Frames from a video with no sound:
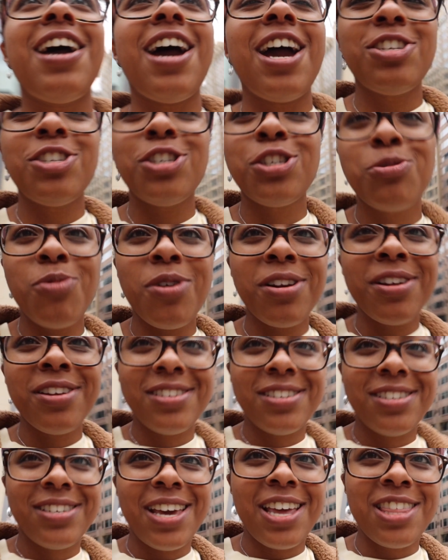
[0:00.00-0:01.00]
I just wanted
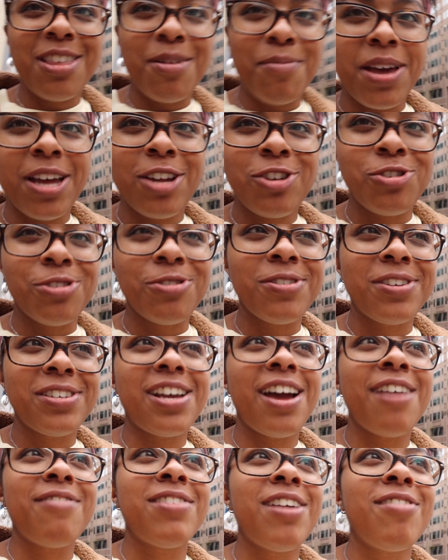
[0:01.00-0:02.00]
to take the metro
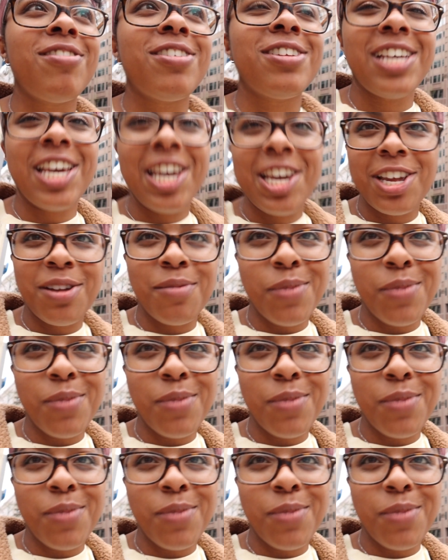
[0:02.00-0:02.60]
because I've never taken a